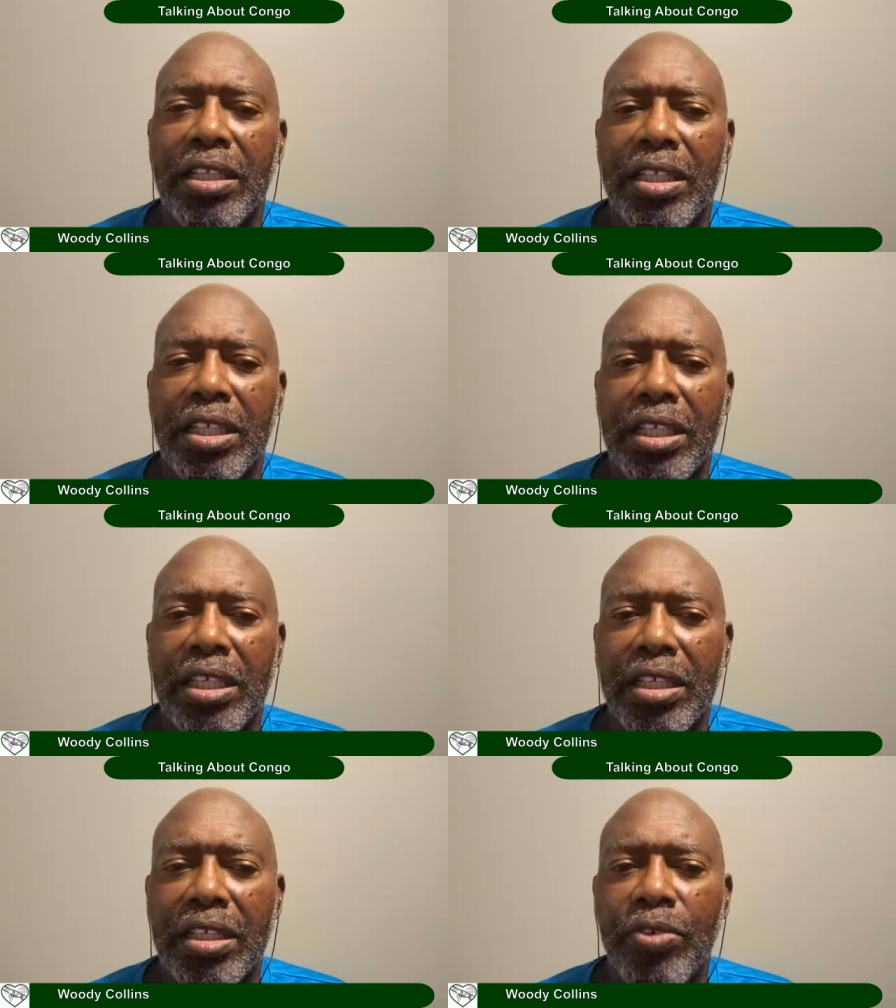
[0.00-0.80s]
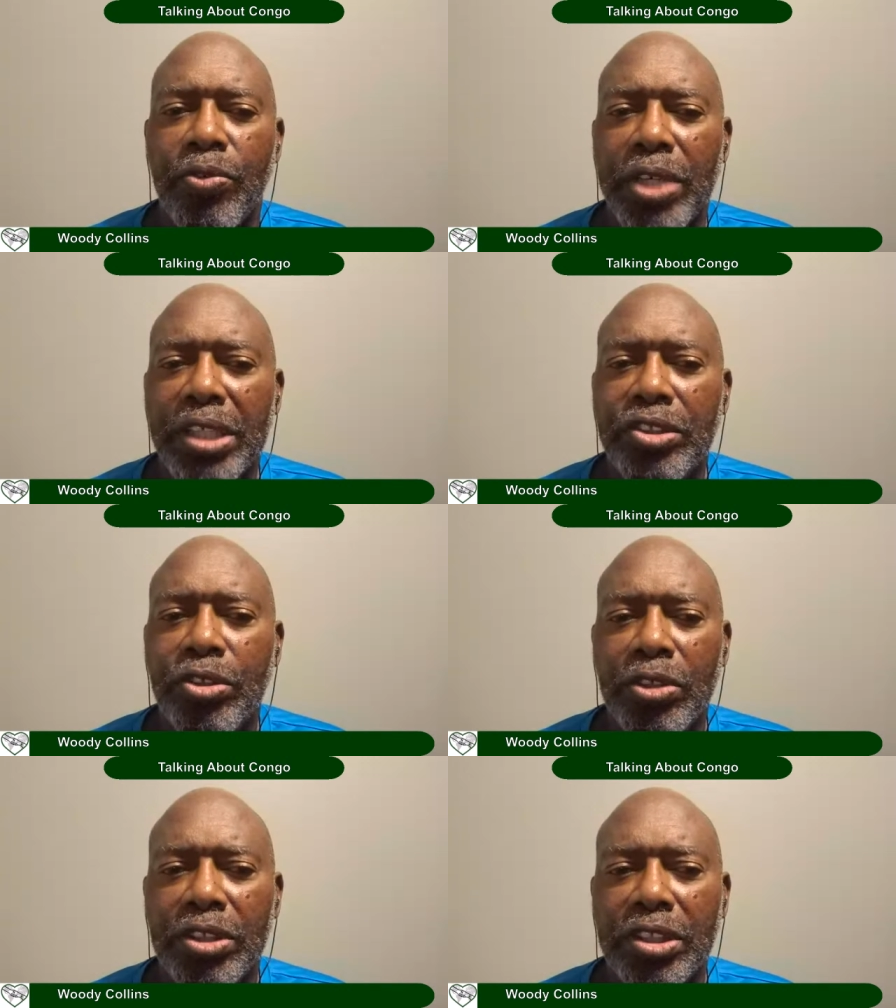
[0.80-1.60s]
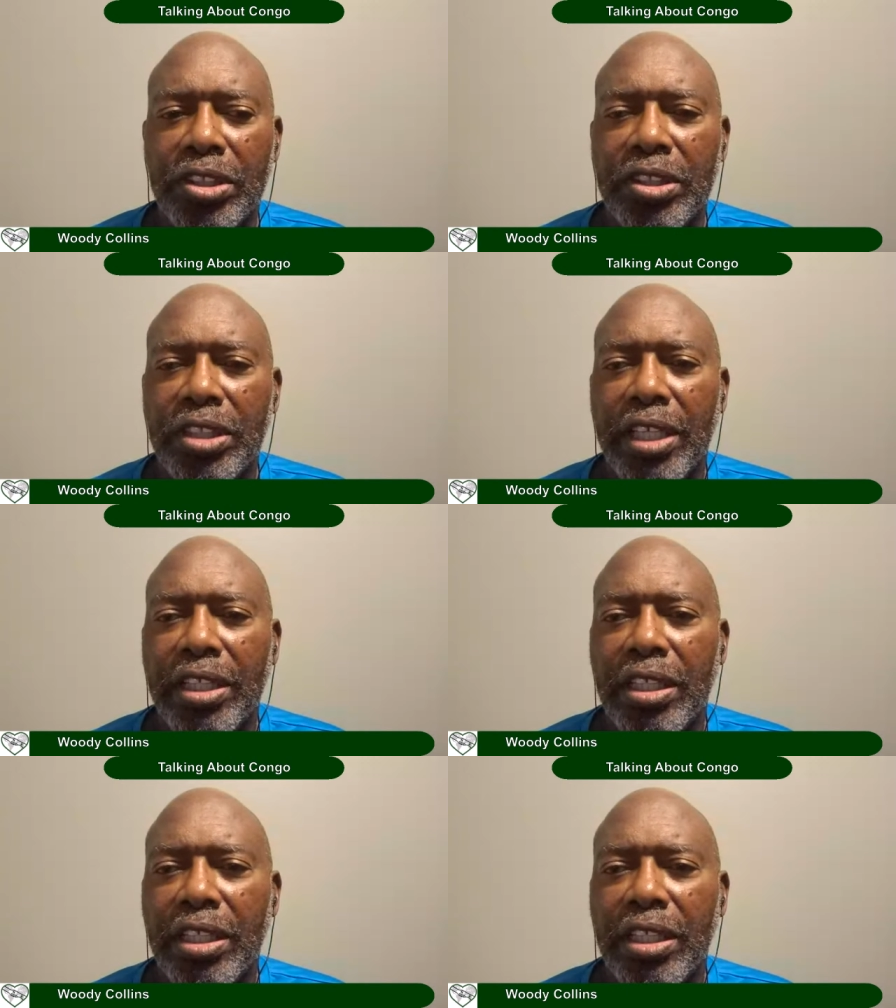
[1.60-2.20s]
the resources that